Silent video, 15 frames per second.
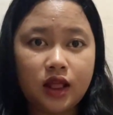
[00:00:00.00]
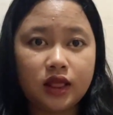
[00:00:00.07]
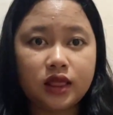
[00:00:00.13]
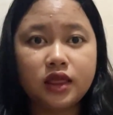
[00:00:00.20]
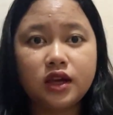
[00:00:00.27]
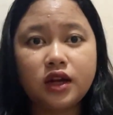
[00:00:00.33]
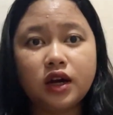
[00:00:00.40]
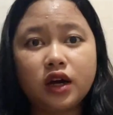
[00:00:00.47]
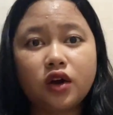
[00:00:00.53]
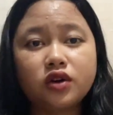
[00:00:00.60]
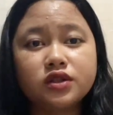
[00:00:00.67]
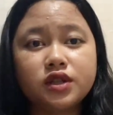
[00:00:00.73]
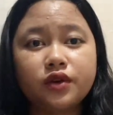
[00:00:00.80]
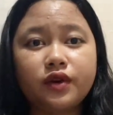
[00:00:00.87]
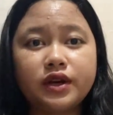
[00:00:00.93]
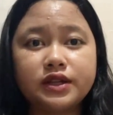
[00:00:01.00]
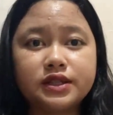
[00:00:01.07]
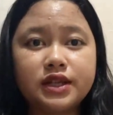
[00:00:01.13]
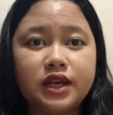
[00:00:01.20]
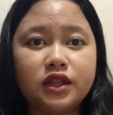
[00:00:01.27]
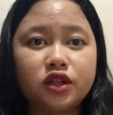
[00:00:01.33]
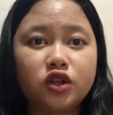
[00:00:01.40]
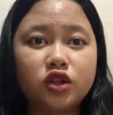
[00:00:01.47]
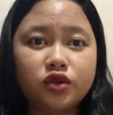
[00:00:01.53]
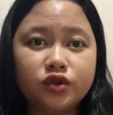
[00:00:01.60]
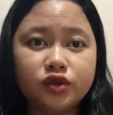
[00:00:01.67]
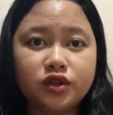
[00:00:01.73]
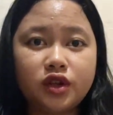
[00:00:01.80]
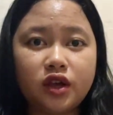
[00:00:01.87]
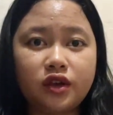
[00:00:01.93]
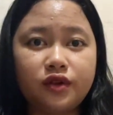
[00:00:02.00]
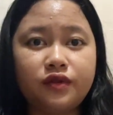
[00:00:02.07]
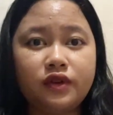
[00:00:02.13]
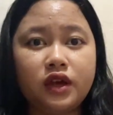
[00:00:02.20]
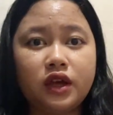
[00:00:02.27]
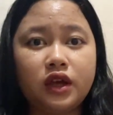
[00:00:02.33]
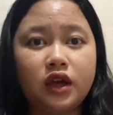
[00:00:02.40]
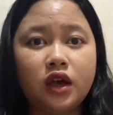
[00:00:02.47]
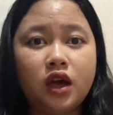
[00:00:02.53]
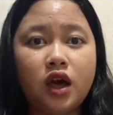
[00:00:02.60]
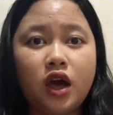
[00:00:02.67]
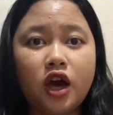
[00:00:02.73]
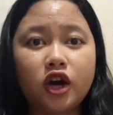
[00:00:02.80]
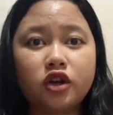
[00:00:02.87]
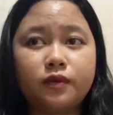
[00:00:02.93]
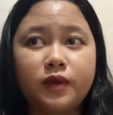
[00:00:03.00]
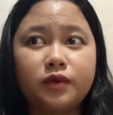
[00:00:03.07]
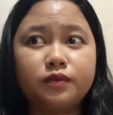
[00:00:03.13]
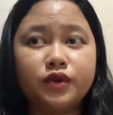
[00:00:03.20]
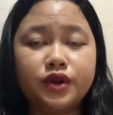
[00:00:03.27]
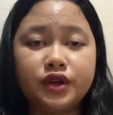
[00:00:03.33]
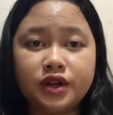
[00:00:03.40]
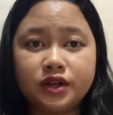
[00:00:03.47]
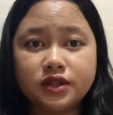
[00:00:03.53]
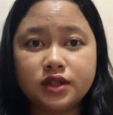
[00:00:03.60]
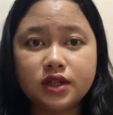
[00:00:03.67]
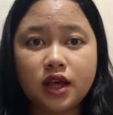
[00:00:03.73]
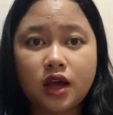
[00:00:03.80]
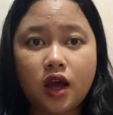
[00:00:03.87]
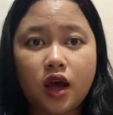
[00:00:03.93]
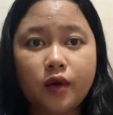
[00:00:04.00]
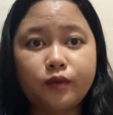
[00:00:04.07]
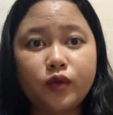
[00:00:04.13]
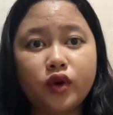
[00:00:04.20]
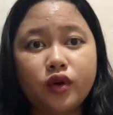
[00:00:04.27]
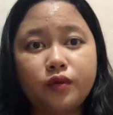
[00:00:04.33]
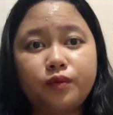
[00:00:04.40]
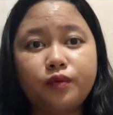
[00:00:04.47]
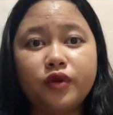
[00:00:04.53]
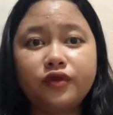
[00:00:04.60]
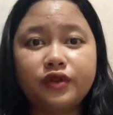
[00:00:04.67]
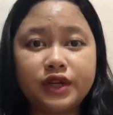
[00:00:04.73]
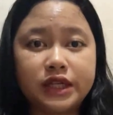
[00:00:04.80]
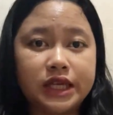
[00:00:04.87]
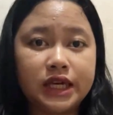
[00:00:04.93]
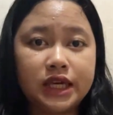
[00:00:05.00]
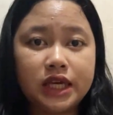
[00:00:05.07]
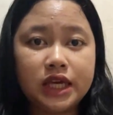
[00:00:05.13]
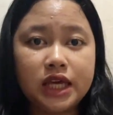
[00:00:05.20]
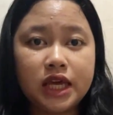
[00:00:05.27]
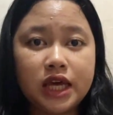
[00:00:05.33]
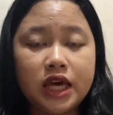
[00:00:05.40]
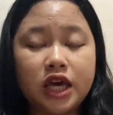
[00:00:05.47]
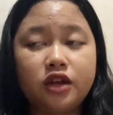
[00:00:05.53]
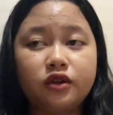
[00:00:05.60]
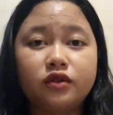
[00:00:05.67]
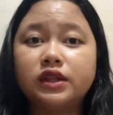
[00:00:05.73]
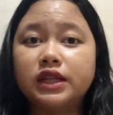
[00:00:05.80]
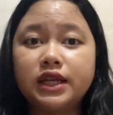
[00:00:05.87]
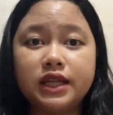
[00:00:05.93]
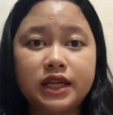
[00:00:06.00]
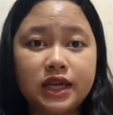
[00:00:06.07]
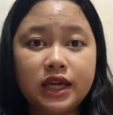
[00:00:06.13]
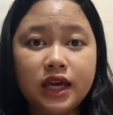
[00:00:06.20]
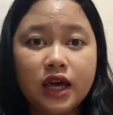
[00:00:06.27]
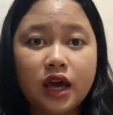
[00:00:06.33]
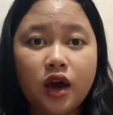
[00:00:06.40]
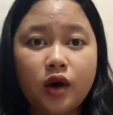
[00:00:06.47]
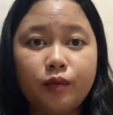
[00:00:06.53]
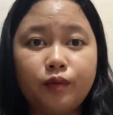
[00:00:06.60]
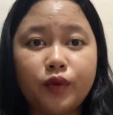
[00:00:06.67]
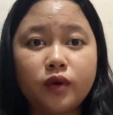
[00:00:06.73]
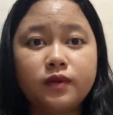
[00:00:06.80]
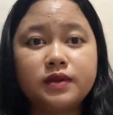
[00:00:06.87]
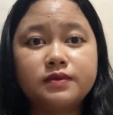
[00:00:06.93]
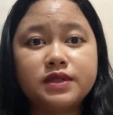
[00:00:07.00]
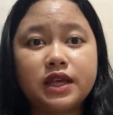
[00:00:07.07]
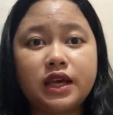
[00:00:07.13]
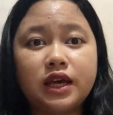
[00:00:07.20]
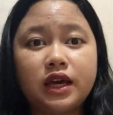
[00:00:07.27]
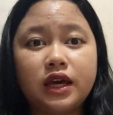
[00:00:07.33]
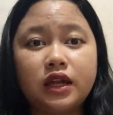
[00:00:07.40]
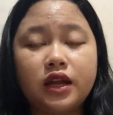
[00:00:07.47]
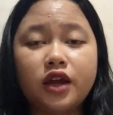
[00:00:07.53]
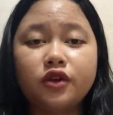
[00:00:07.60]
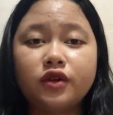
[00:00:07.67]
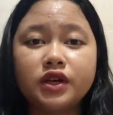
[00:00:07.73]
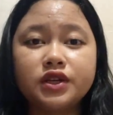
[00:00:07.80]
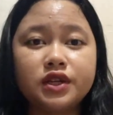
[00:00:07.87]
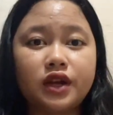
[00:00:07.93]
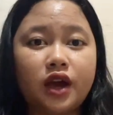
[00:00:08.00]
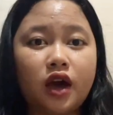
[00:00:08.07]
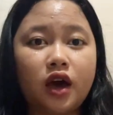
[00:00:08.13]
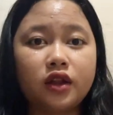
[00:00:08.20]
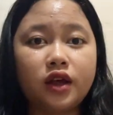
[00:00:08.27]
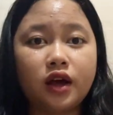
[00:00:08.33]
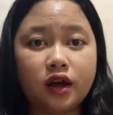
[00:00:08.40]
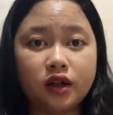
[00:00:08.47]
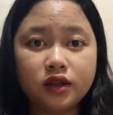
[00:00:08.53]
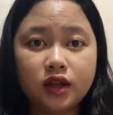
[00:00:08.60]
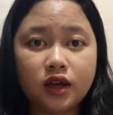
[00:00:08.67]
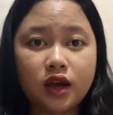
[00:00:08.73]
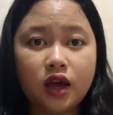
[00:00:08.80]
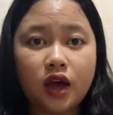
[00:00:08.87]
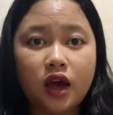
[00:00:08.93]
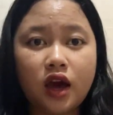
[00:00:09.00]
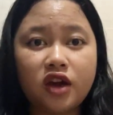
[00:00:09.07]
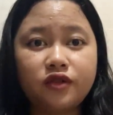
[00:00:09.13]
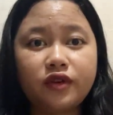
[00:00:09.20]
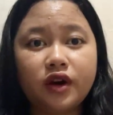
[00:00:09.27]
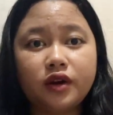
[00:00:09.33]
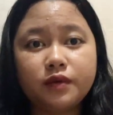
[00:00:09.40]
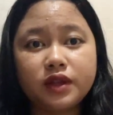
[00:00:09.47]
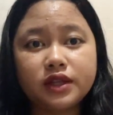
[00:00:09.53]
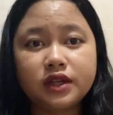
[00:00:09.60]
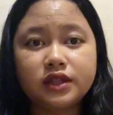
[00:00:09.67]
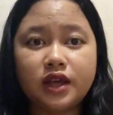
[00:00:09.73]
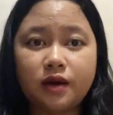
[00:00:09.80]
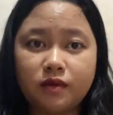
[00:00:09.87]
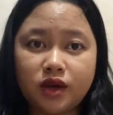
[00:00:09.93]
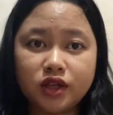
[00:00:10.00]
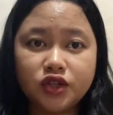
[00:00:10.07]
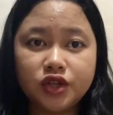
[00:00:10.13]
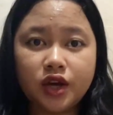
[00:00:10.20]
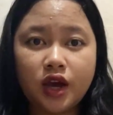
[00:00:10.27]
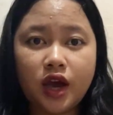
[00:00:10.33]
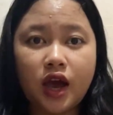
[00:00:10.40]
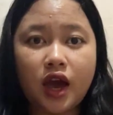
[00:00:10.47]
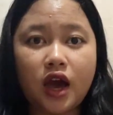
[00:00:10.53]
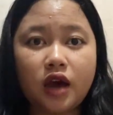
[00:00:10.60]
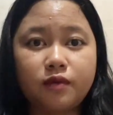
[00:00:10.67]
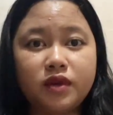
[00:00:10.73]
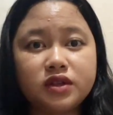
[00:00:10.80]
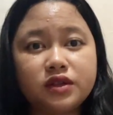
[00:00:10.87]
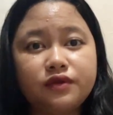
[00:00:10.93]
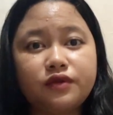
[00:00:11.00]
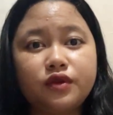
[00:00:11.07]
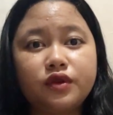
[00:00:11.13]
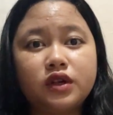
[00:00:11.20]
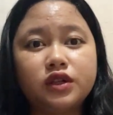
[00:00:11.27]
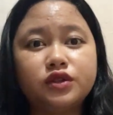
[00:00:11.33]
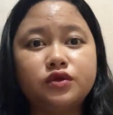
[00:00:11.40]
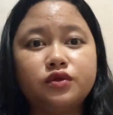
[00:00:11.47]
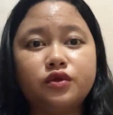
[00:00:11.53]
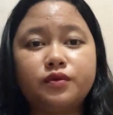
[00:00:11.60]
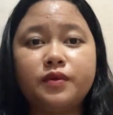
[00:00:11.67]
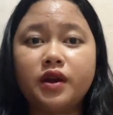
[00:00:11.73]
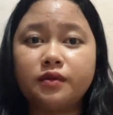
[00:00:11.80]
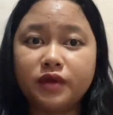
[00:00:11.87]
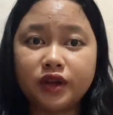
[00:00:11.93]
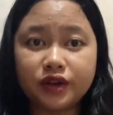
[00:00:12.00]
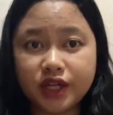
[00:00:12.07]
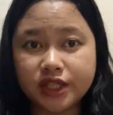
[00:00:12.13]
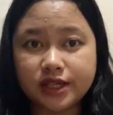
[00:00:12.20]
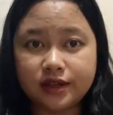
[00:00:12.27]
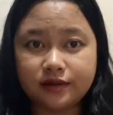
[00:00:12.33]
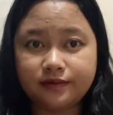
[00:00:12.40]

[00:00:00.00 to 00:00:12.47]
The consequences include heavy economic burdens, more poverty, inequality, problems in education and health, environmental damage, and massive rural to urban migration.